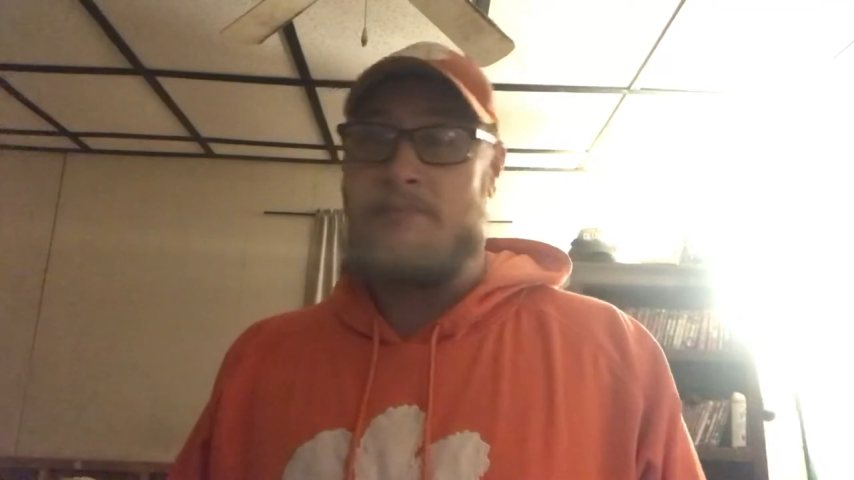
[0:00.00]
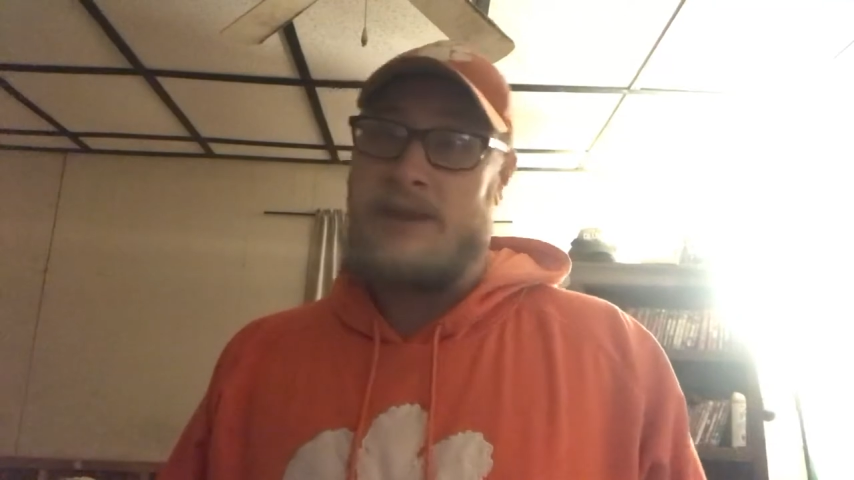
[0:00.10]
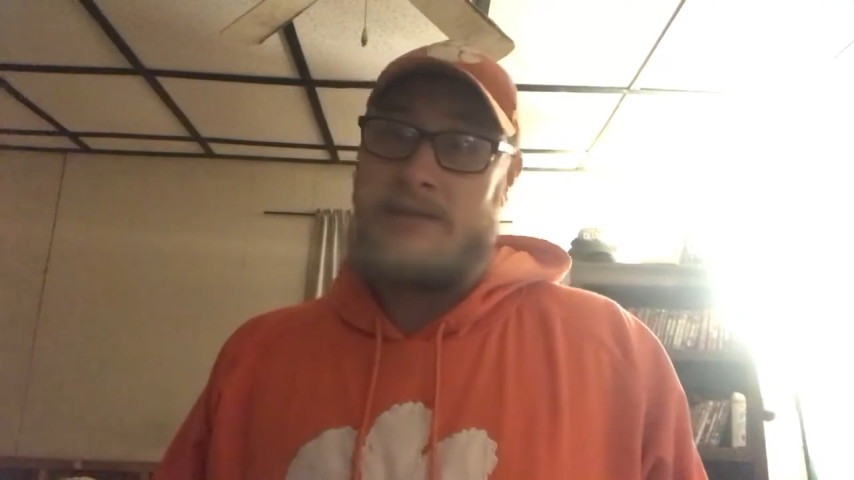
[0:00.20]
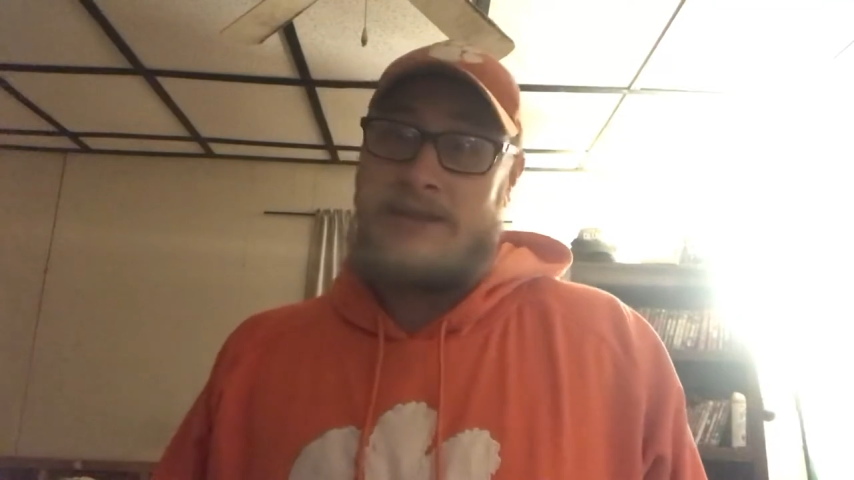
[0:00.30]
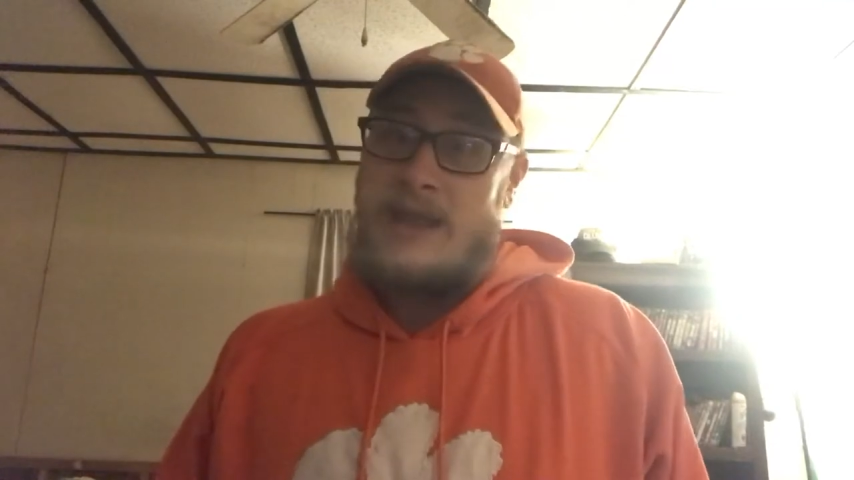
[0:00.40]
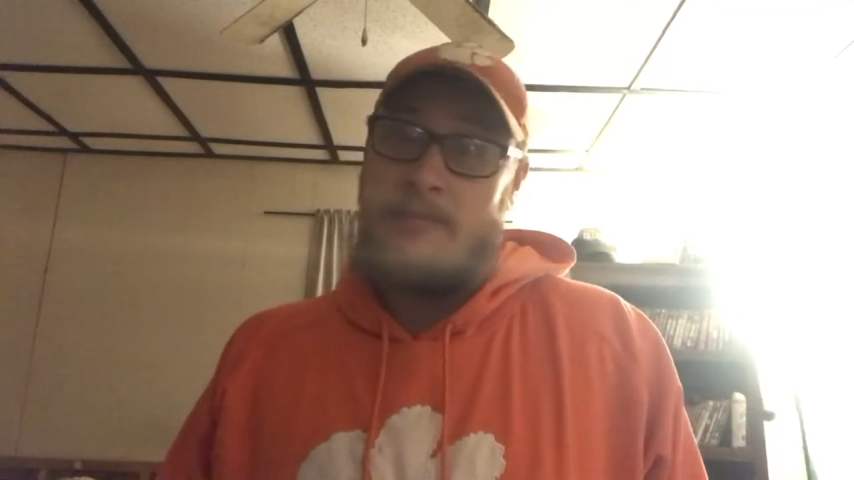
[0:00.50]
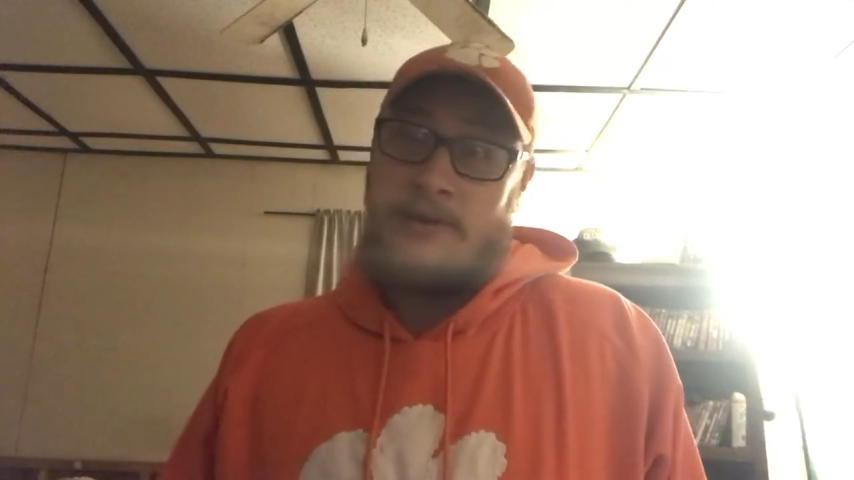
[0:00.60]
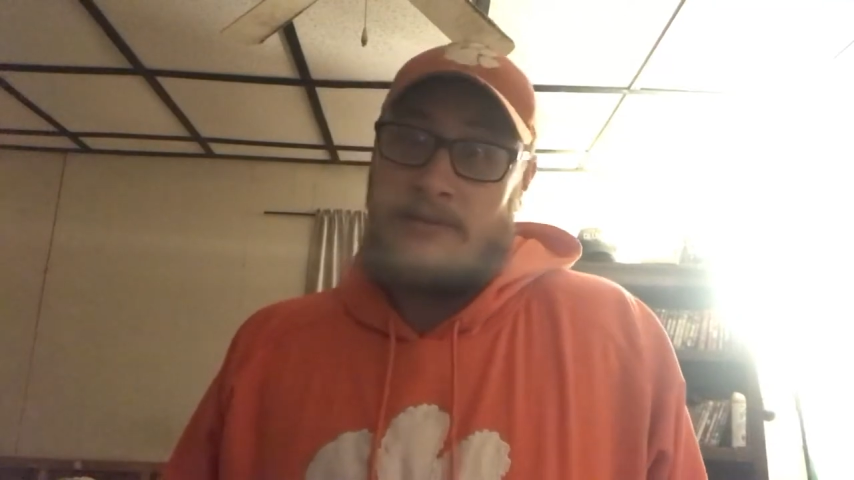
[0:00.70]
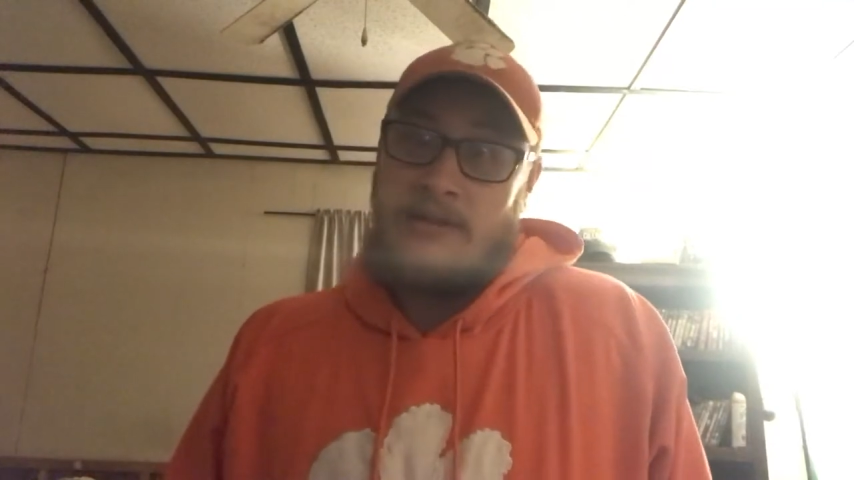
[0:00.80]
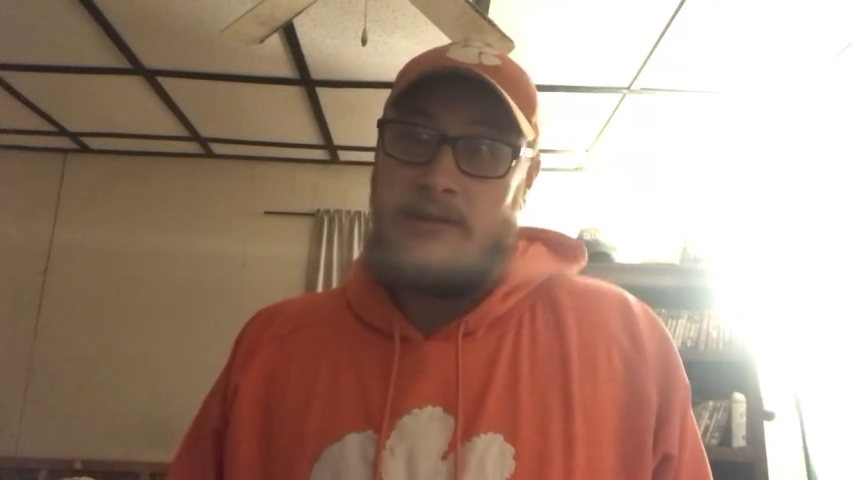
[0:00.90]
biggest game of
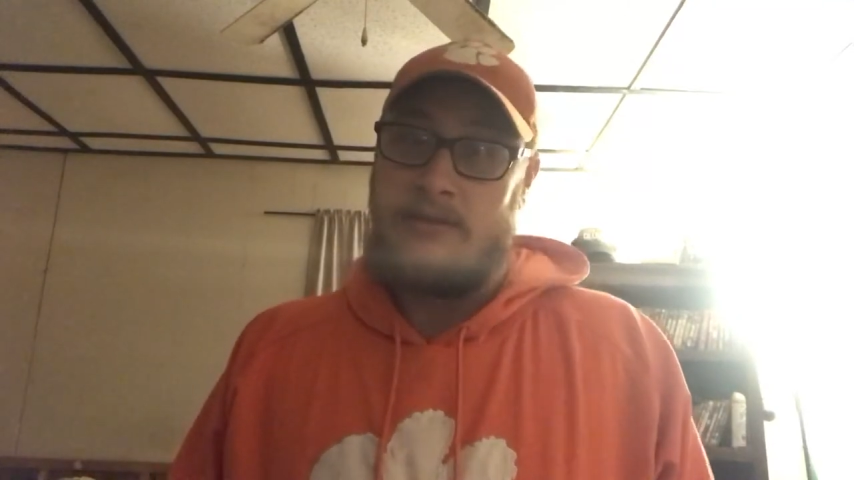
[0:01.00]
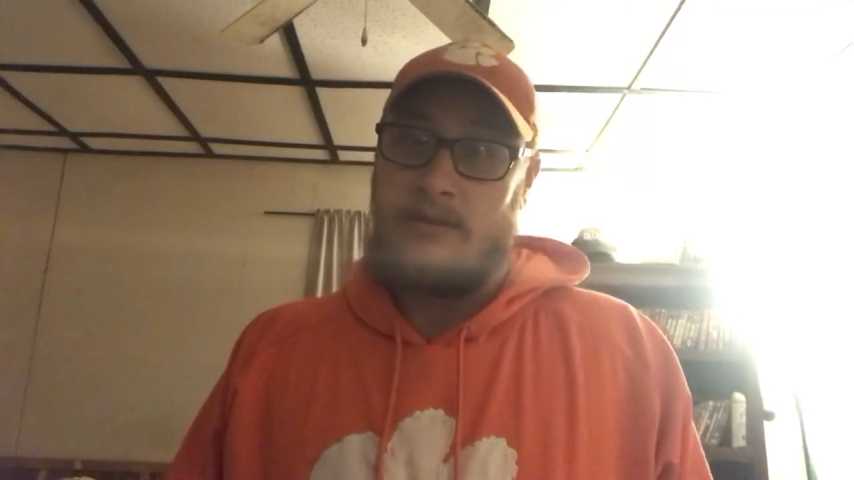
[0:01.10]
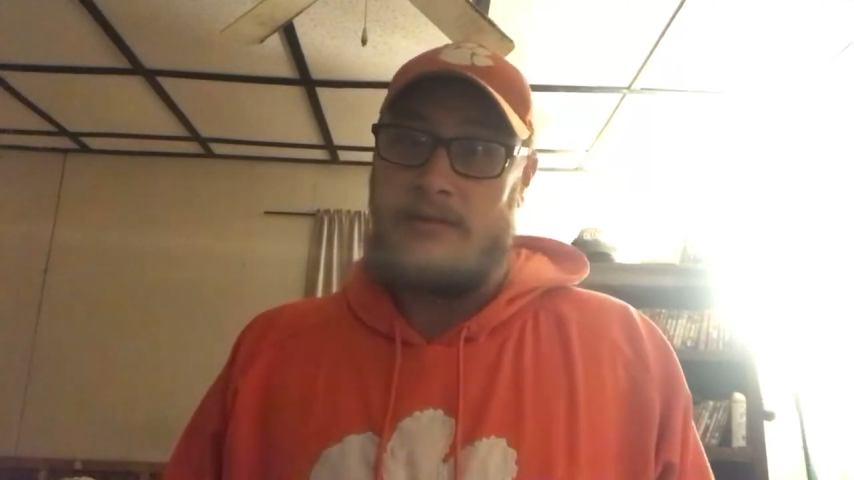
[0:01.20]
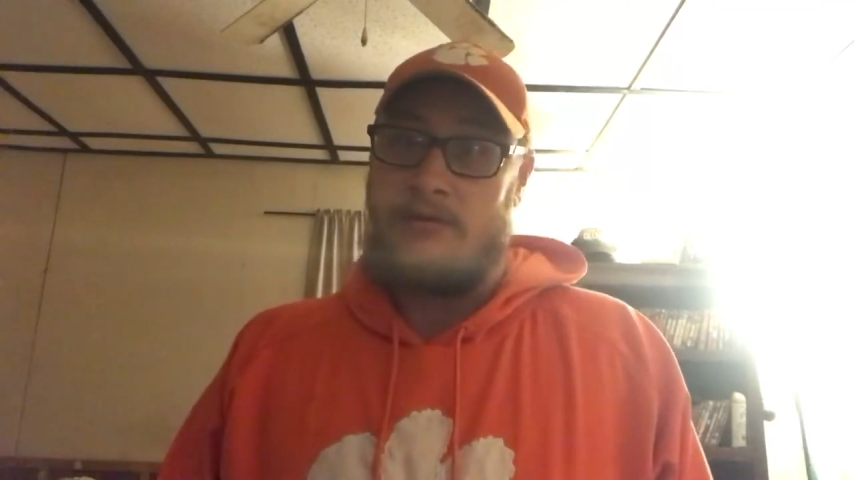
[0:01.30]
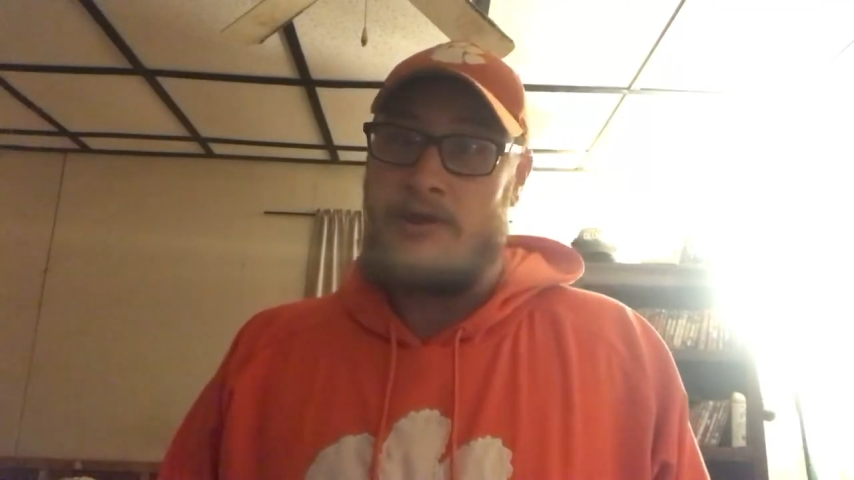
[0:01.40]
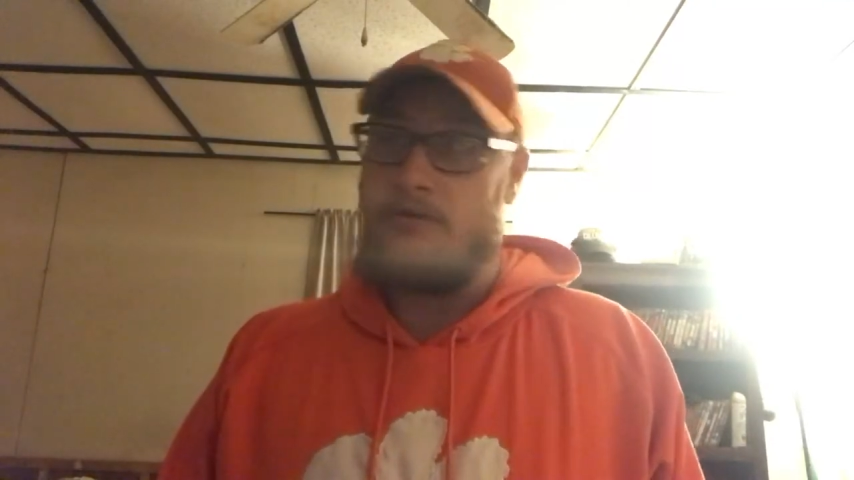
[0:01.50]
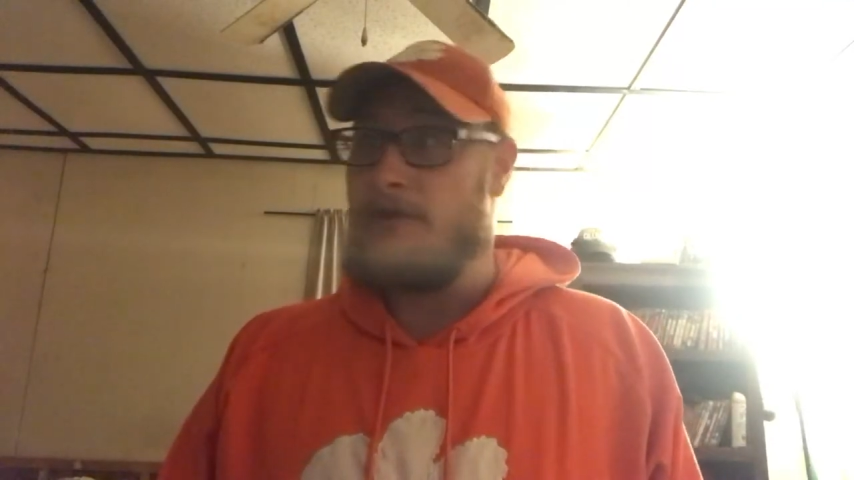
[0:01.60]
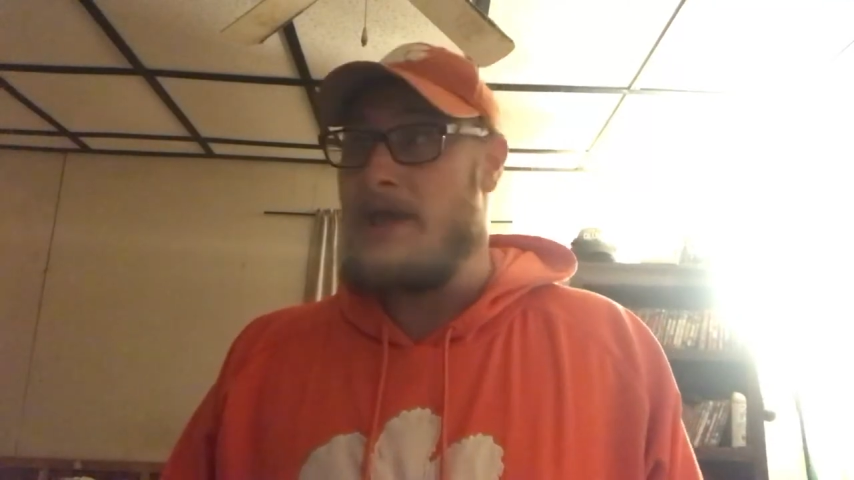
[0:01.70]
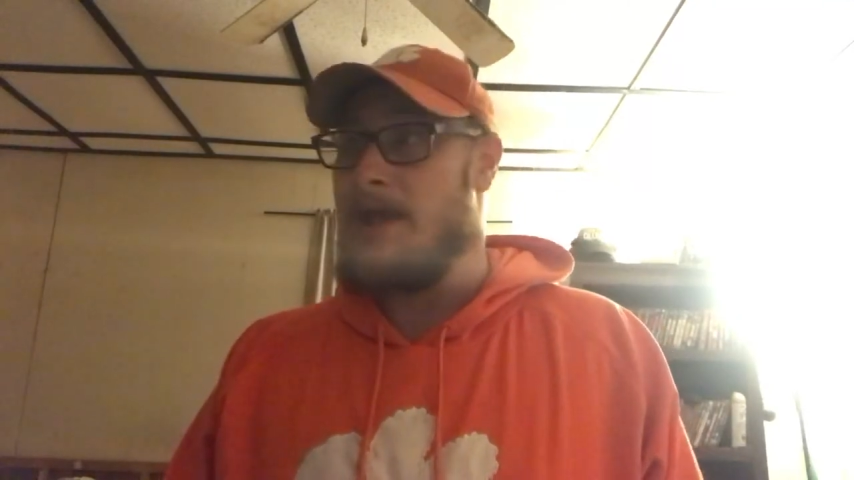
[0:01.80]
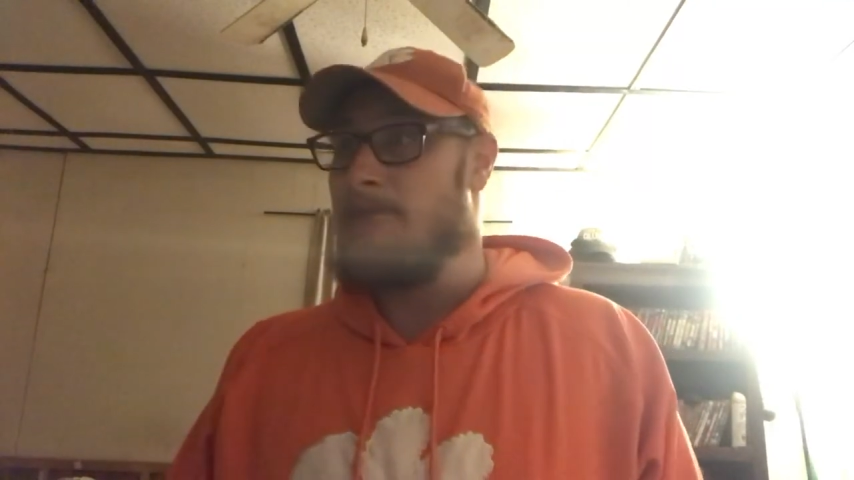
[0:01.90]
the season. Notre
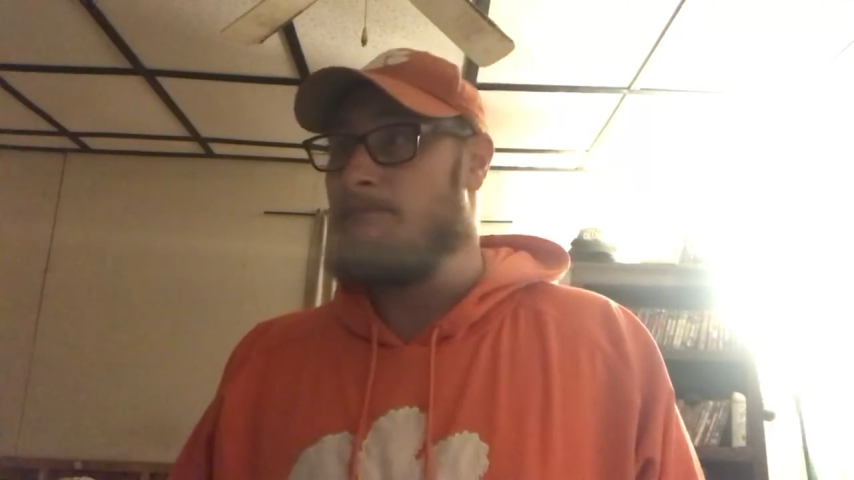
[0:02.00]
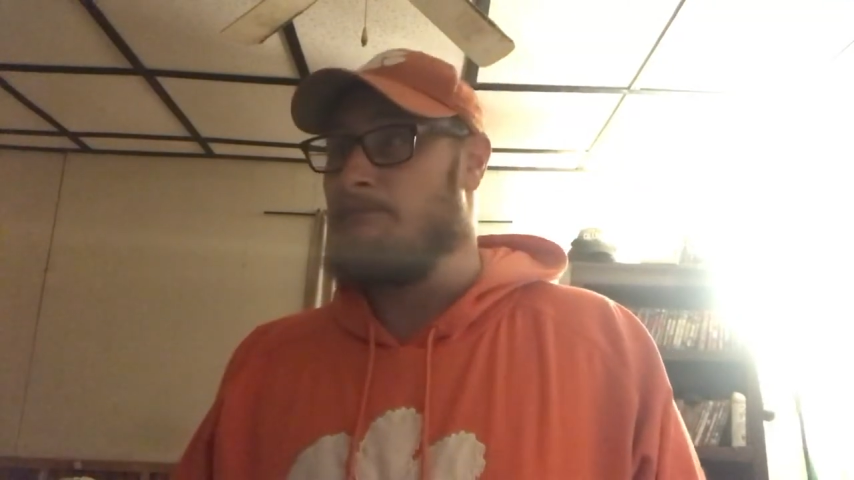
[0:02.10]
Dame.